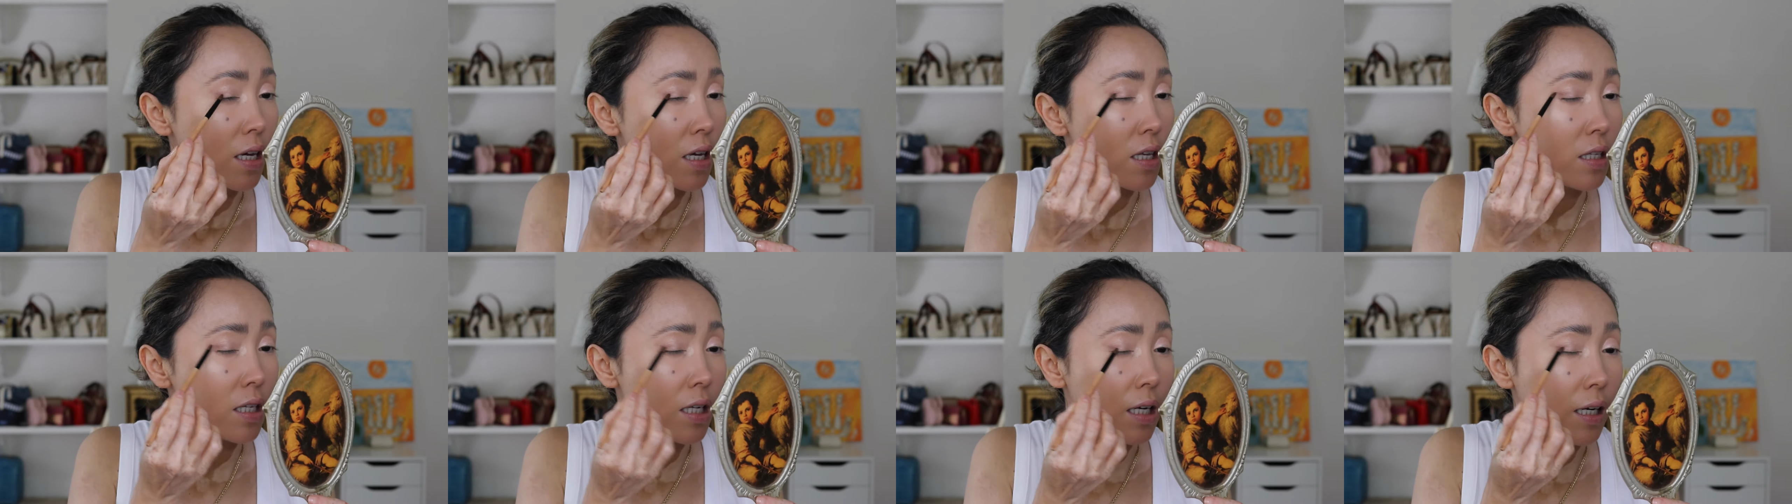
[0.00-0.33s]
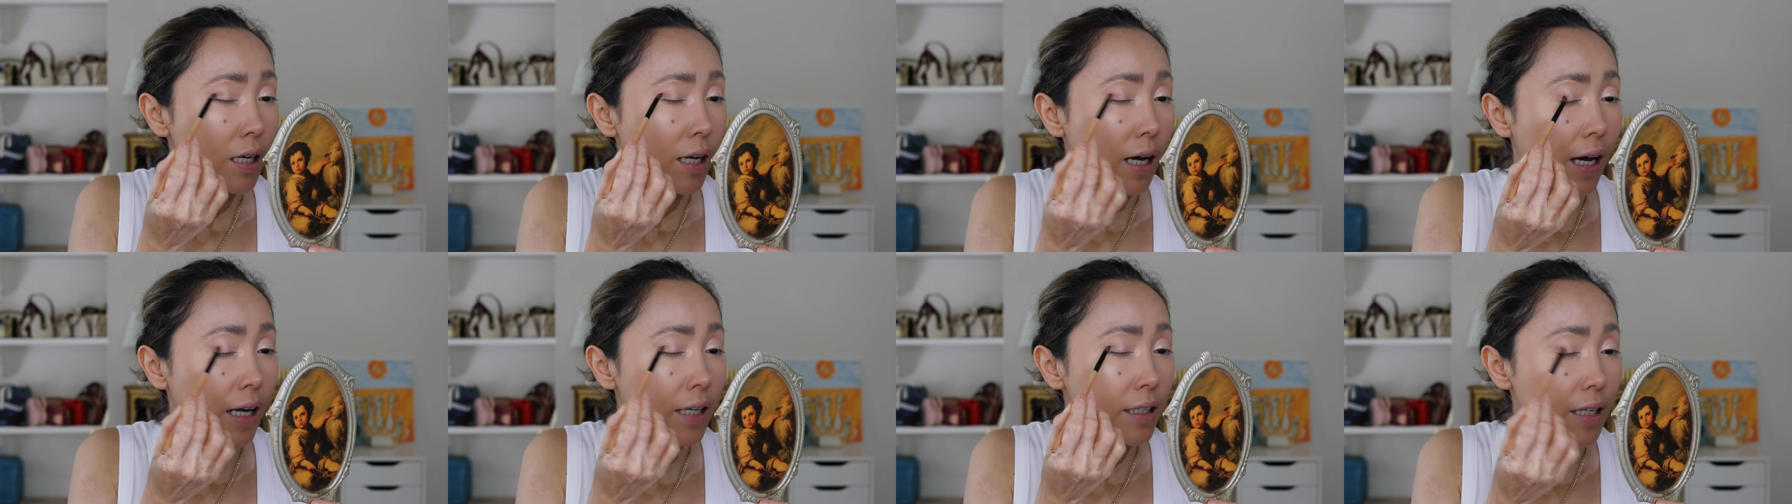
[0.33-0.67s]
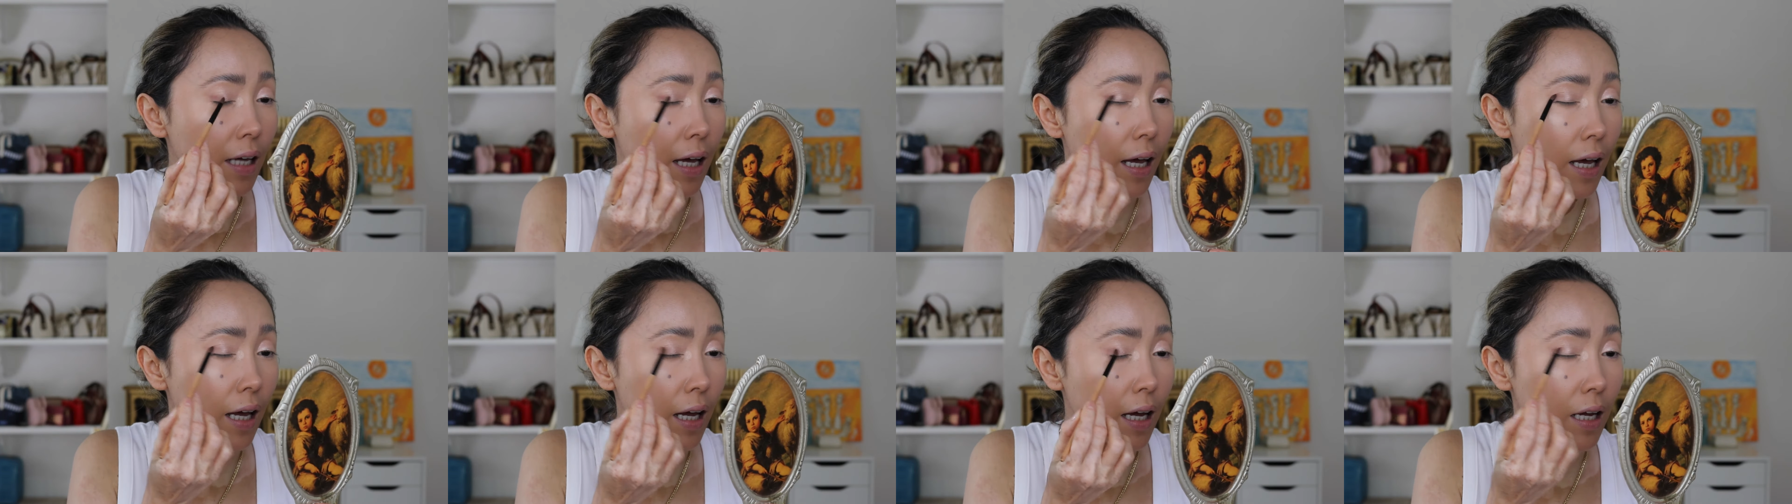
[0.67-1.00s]
the light
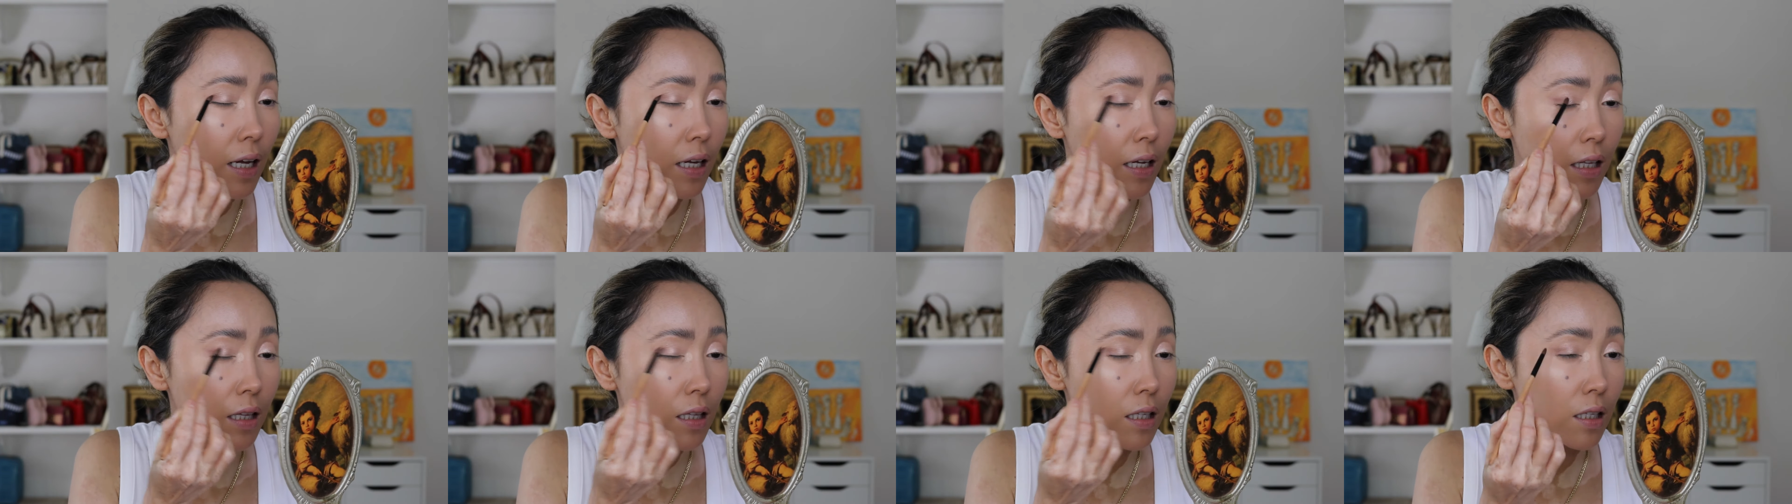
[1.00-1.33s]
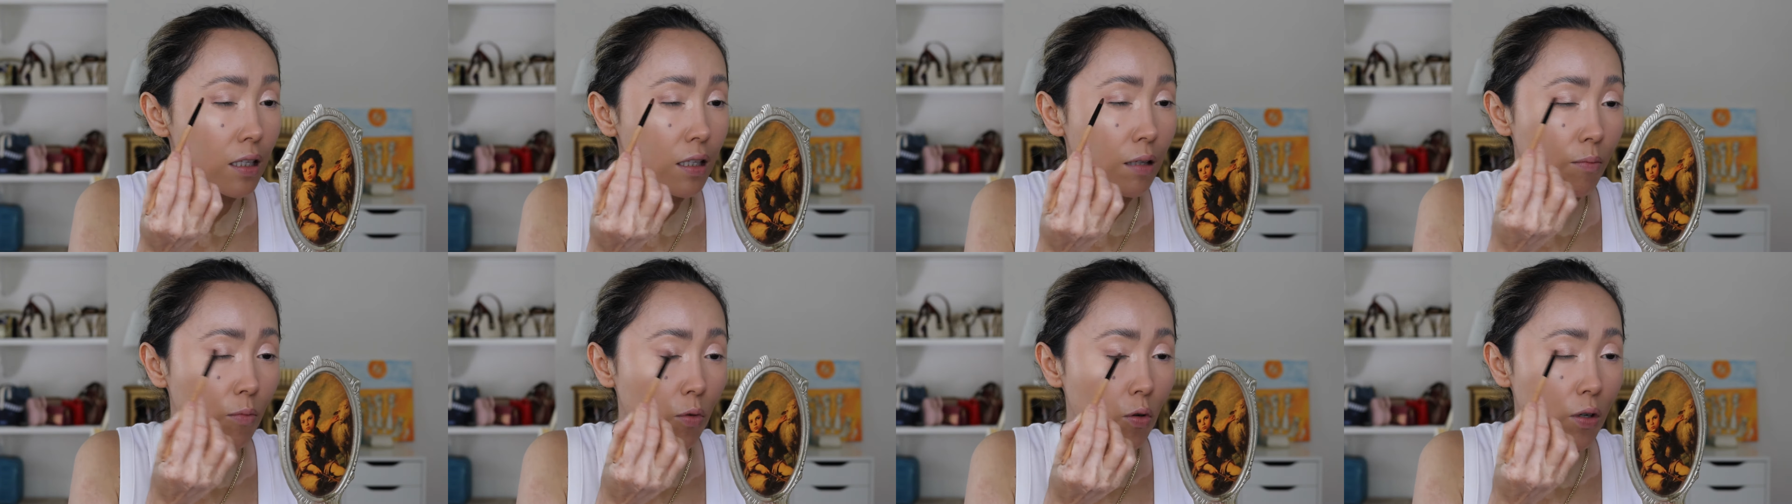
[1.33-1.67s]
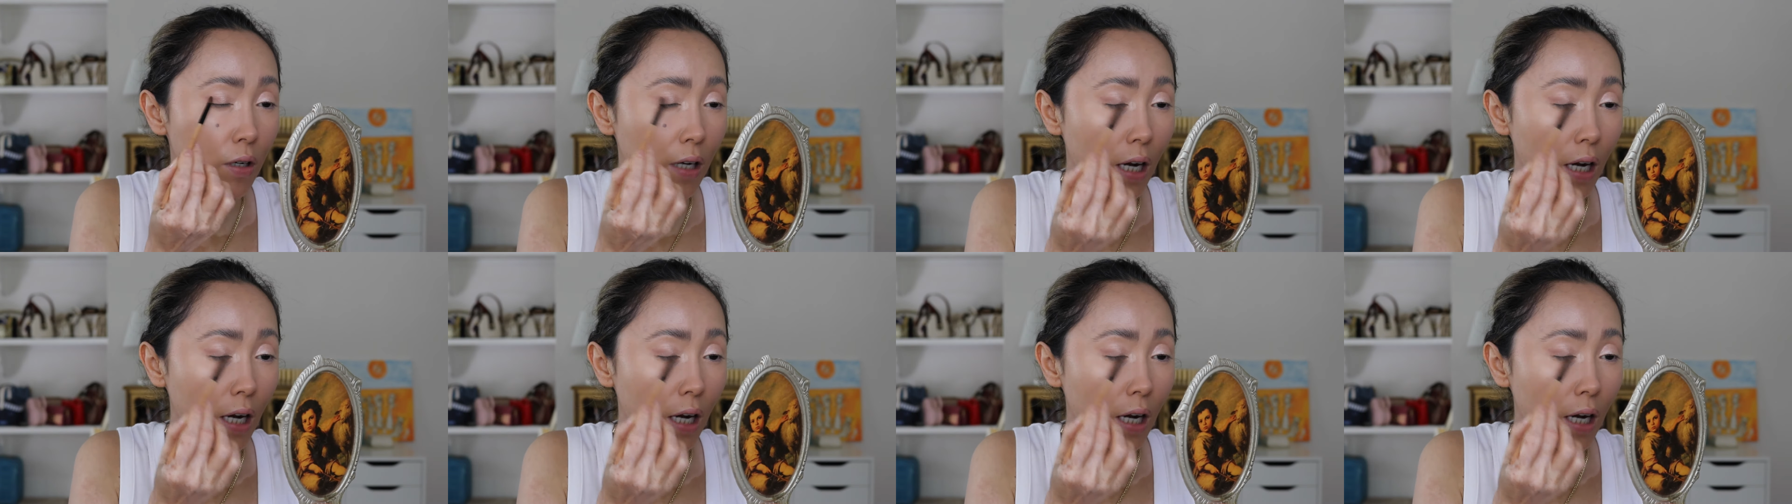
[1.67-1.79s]
hand, the more